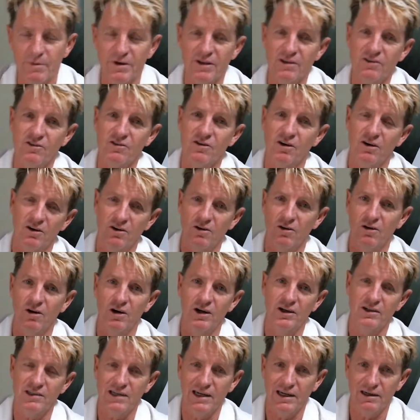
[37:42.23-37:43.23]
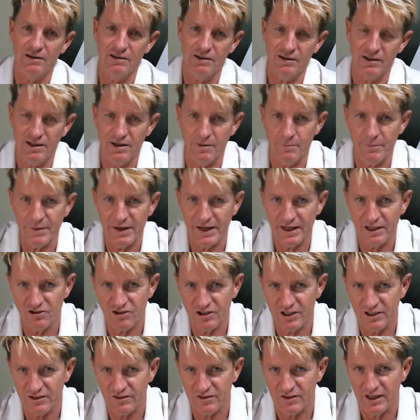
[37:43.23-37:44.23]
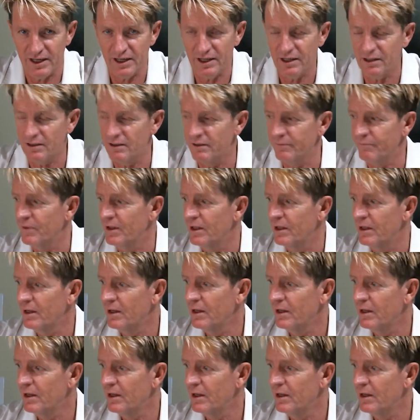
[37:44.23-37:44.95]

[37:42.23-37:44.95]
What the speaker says: but he's gone and hightailed it into Manchester, England.